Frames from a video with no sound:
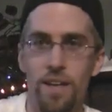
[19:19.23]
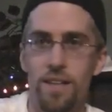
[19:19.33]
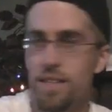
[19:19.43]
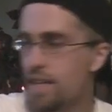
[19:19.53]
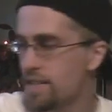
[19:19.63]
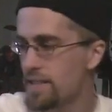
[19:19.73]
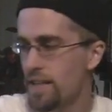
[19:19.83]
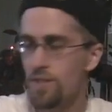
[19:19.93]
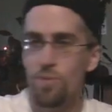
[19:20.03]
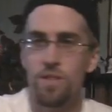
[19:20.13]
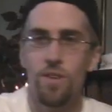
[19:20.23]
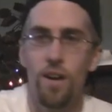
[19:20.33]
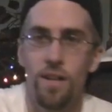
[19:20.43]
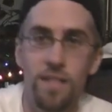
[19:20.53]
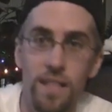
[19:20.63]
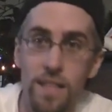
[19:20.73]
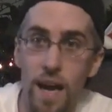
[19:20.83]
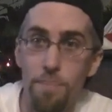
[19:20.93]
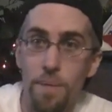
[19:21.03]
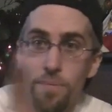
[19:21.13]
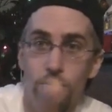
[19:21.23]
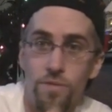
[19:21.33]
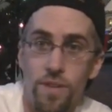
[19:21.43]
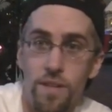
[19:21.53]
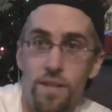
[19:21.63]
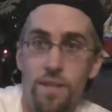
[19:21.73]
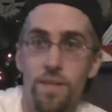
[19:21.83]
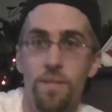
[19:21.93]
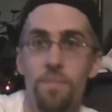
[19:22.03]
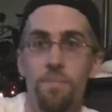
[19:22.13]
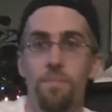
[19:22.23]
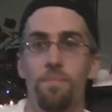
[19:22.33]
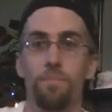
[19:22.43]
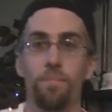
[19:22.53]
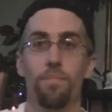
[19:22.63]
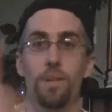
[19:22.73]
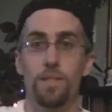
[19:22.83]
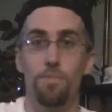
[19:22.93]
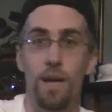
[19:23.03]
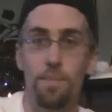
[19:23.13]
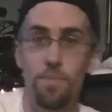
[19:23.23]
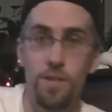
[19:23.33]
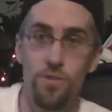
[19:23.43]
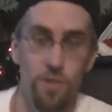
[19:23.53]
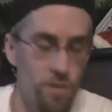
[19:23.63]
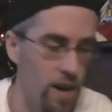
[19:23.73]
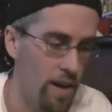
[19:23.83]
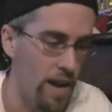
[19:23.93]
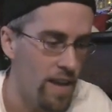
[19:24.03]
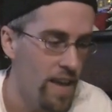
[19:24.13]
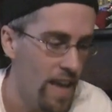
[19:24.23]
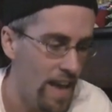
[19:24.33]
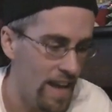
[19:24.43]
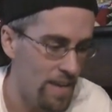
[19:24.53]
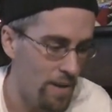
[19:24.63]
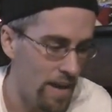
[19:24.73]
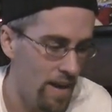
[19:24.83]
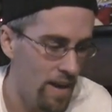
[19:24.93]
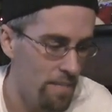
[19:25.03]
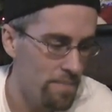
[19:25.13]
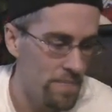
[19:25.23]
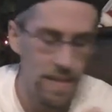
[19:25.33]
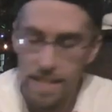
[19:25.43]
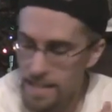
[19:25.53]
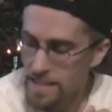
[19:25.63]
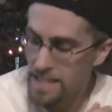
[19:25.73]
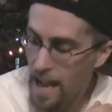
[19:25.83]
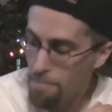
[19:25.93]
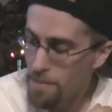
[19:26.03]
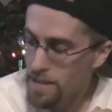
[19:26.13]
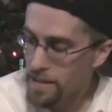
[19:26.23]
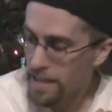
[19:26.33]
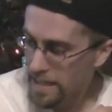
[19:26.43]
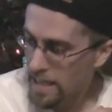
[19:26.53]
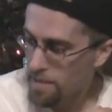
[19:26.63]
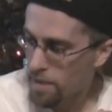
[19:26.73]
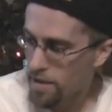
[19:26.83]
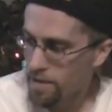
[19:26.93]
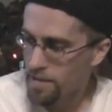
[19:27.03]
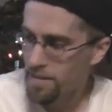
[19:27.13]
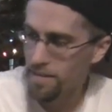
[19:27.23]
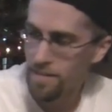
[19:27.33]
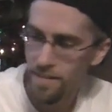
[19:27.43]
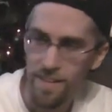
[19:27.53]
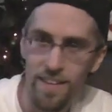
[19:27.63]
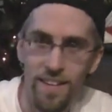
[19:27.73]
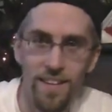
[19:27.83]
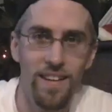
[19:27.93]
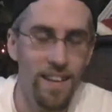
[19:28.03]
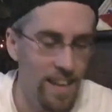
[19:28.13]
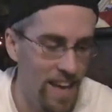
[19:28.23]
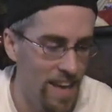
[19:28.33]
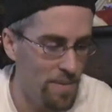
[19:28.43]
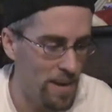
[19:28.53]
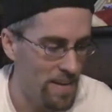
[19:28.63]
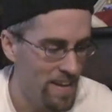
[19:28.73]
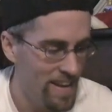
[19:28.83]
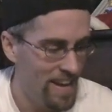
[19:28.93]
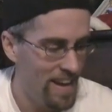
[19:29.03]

because he has sex with dogs. That's not been proven. But it's probably true. Alright, anyway, stop licking me! Anyway,